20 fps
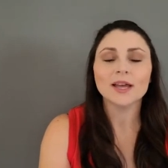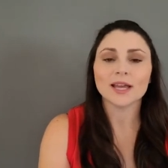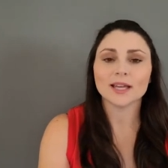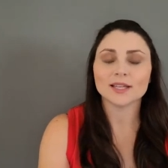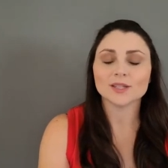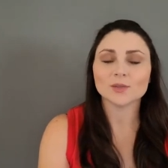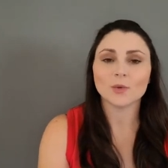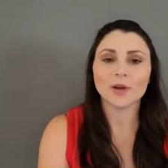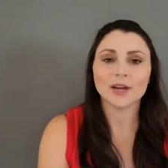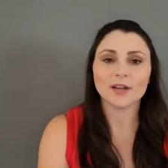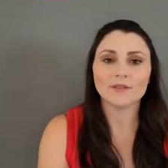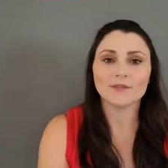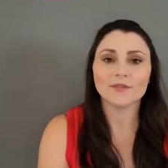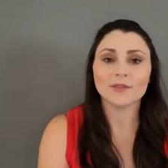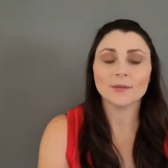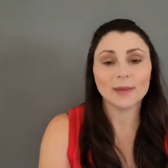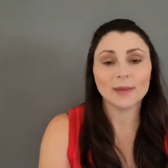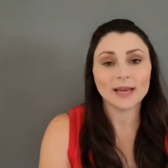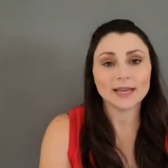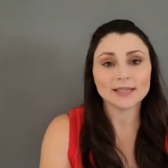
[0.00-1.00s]
it's one of
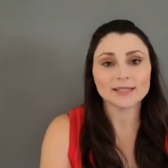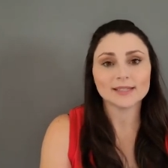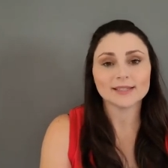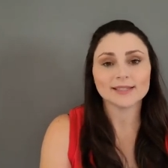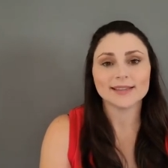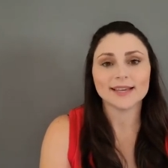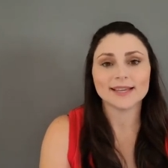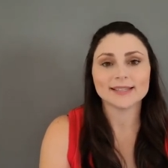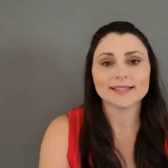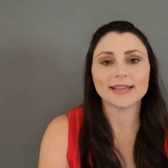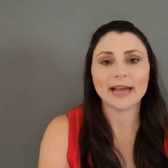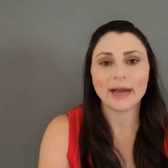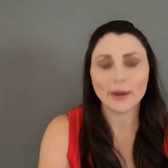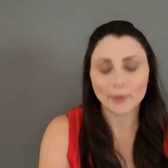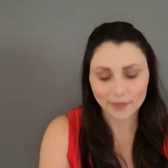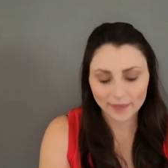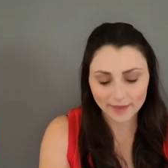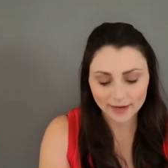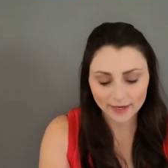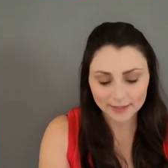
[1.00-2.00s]
the best that's
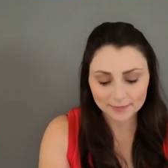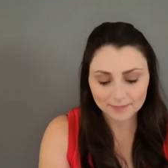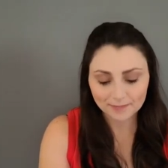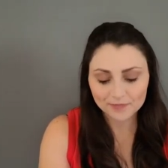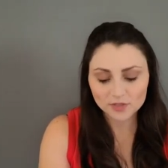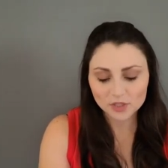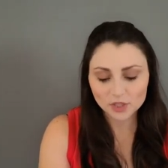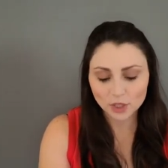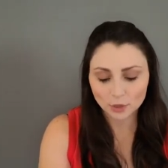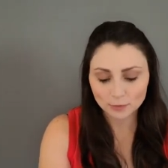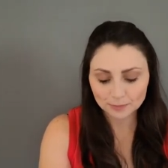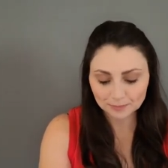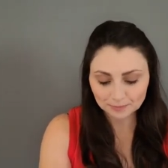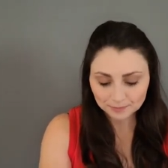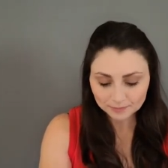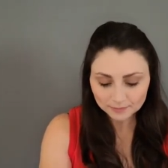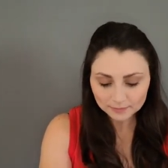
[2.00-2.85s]
out there. So